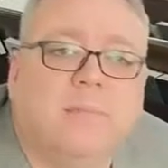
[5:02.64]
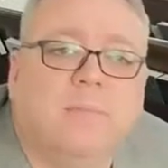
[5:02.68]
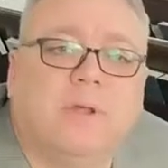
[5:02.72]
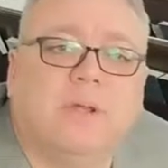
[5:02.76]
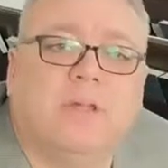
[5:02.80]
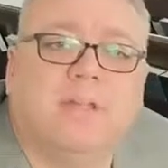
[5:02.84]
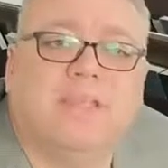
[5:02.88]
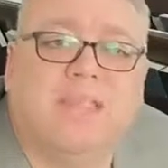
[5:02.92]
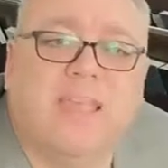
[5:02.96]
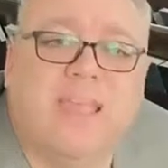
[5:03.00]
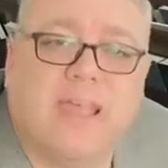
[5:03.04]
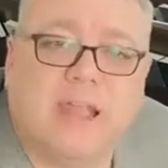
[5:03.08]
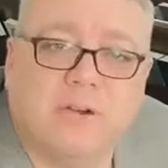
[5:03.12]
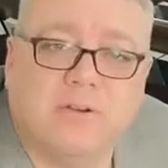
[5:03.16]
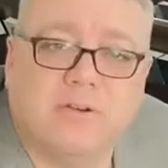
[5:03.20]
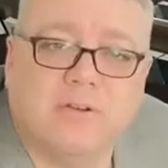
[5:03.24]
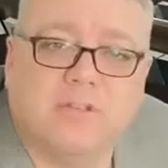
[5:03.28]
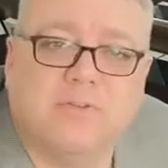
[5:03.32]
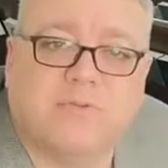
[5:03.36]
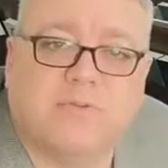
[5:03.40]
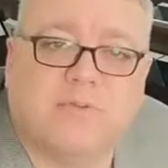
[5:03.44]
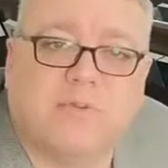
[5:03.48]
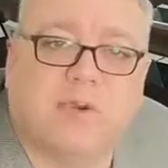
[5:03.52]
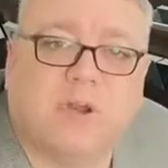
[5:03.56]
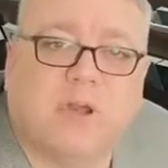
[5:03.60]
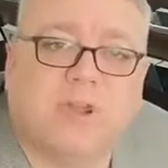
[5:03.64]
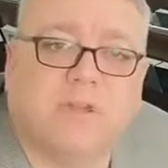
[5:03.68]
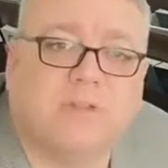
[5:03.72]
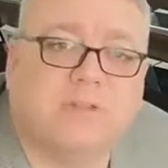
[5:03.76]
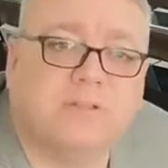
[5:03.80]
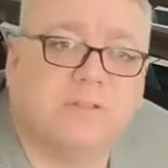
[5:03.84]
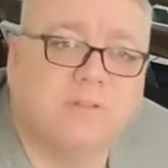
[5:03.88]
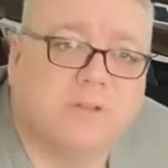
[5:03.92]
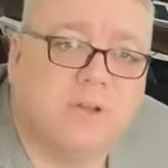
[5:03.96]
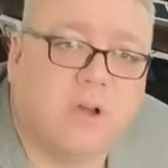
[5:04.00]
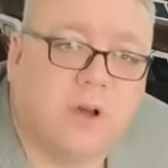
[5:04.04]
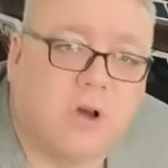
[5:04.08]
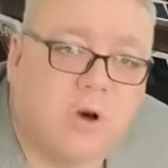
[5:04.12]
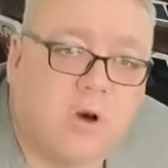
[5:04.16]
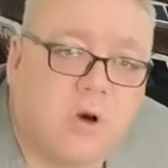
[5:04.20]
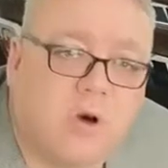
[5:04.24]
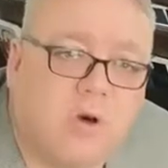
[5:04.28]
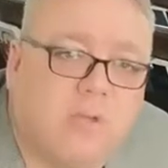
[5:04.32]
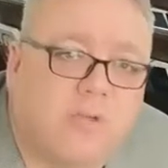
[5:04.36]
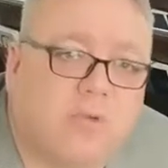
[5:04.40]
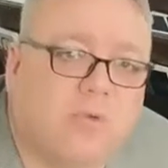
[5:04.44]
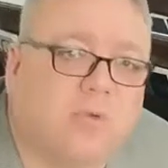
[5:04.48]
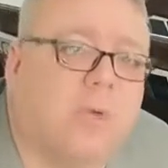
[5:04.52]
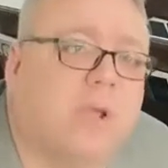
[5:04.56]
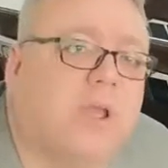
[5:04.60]
but cares for us
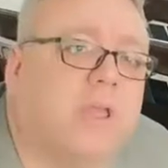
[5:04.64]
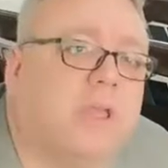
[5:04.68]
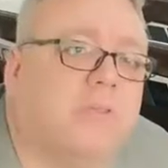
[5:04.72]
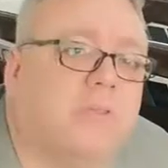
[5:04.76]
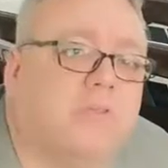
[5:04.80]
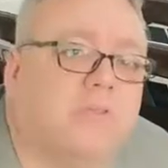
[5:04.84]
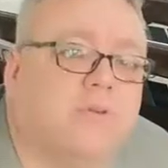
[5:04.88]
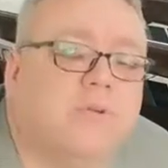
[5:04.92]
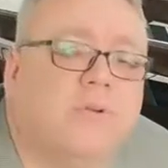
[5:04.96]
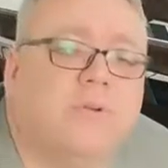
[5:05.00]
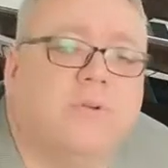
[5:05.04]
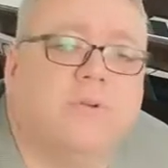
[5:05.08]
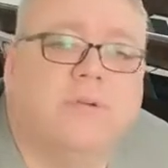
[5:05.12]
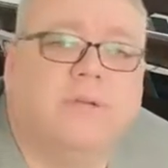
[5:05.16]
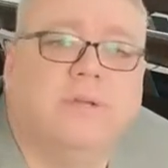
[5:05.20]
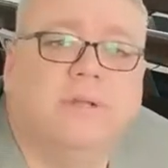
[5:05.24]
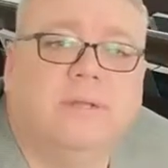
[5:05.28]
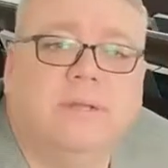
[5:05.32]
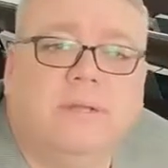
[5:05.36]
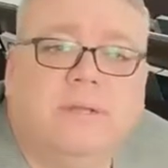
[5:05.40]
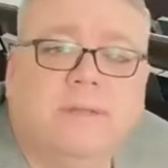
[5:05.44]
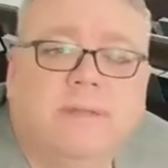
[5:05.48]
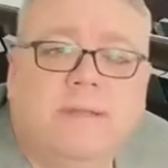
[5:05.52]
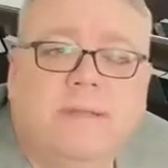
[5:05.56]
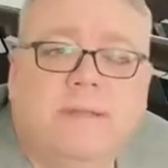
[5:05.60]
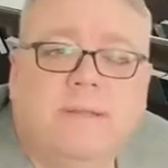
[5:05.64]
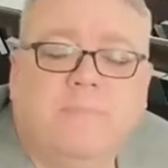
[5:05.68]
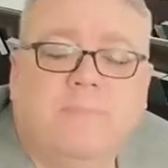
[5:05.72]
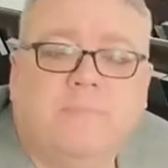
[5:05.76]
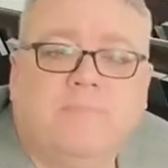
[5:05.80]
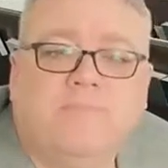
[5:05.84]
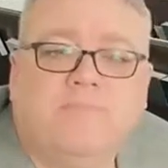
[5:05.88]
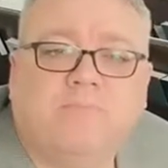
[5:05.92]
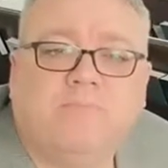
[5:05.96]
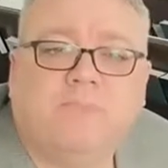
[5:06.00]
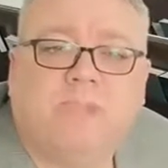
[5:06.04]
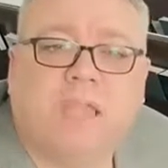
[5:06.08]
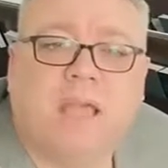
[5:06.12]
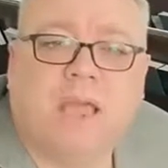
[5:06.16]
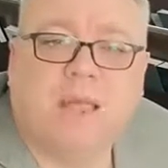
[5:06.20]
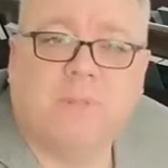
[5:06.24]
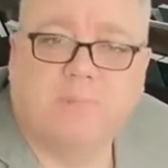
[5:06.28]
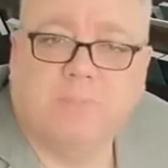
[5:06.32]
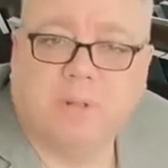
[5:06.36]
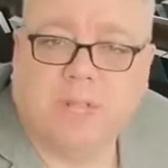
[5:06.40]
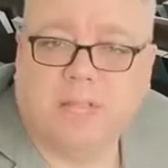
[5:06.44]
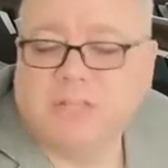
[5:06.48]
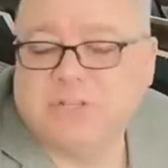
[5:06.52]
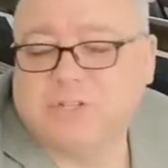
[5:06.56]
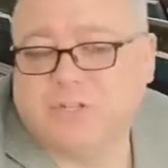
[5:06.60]
all the way through.
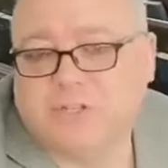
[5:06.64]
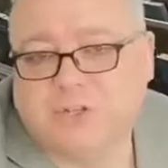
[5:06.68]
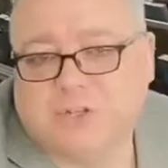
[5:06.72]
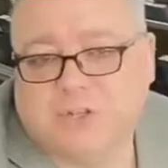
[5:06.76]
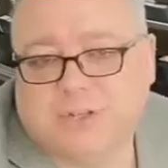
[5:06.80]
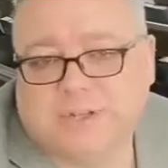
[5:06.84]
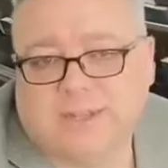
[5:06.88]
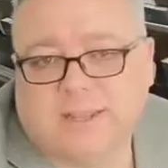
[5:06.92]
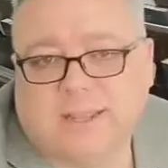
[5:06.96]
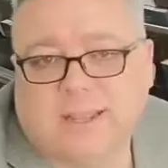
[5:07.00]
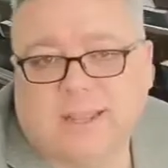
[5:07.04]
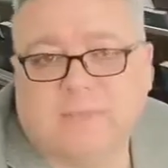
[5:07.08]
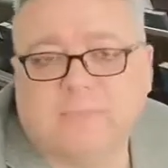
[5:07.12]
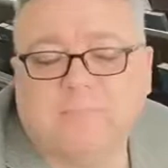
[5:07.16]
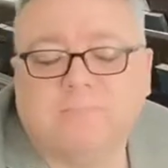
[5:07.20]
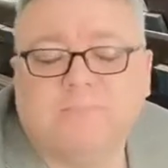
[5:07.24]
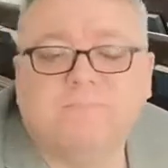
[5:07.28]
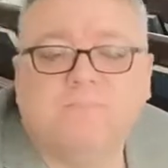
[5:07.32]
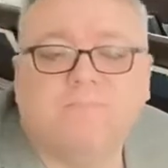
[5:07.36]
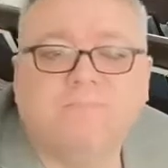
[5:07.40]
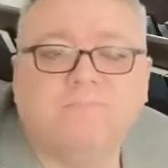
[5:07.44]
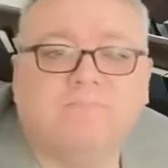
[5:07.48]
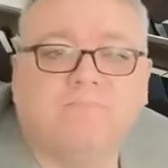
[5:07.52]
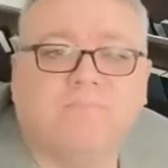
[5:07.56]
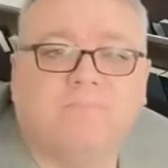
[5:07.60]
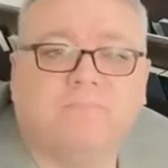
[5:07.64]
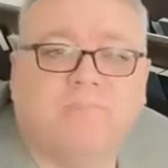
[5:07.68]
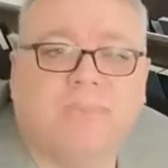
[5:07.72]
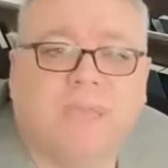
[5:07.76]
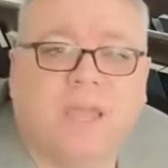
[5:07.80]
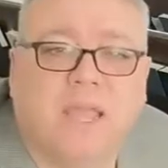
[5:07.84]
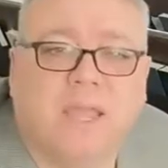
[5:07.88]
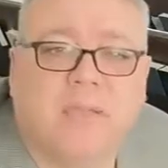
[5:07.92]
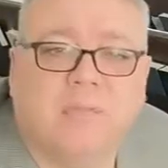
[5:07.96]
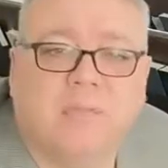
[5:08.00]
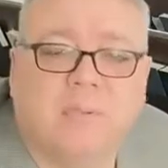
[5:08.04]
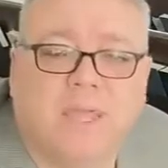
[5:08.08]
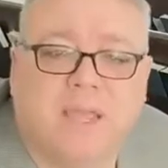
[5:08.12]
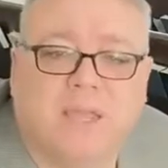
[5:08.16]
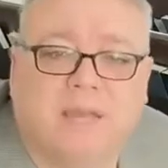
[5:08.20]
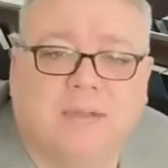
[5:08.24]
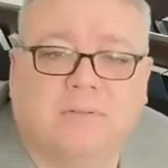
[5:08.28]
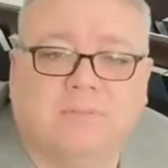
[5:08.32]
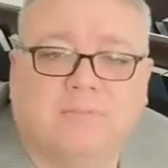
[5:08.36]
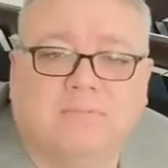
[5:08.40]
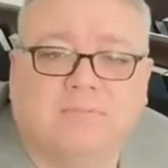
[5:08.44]
God bless you today. Amen.